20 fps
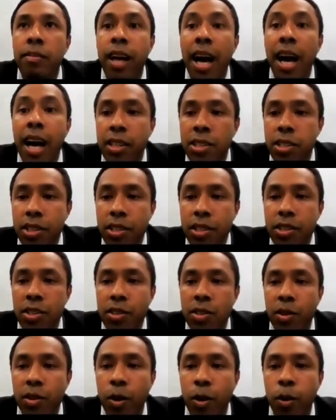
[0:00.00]

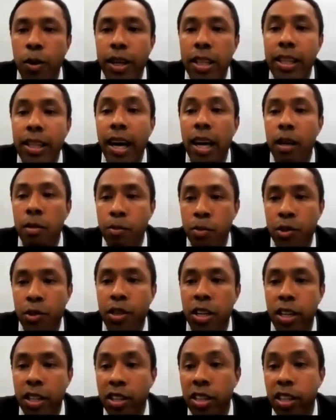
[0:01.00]
tasks, or it
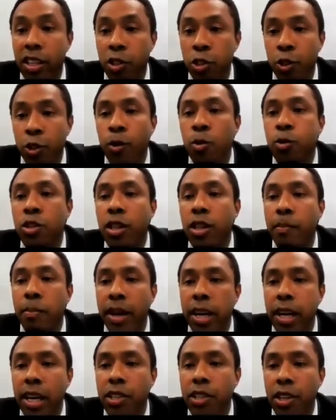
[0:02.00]
shows the
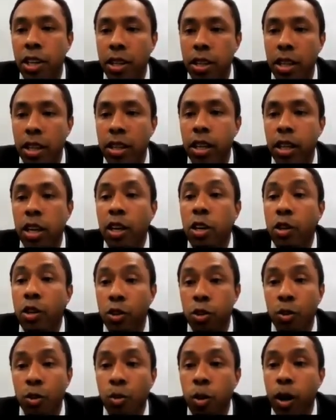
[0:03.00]
manager that
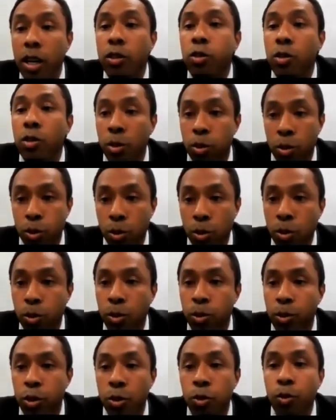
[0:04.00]
you want to
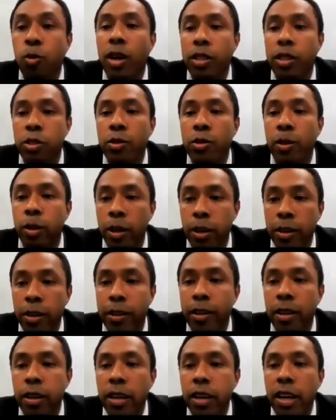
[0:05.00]
do, you want to
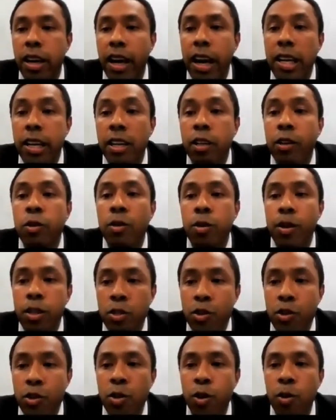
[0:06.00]
learn. And in
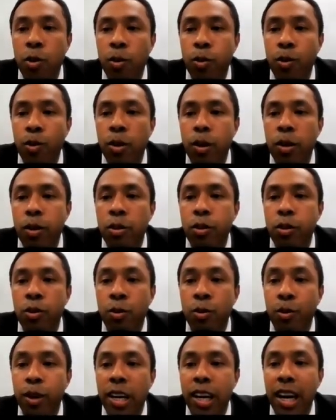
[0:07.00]
doing so,
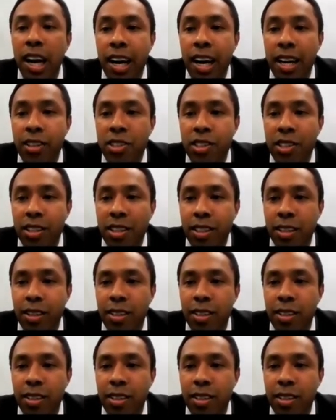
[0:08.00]
you will ask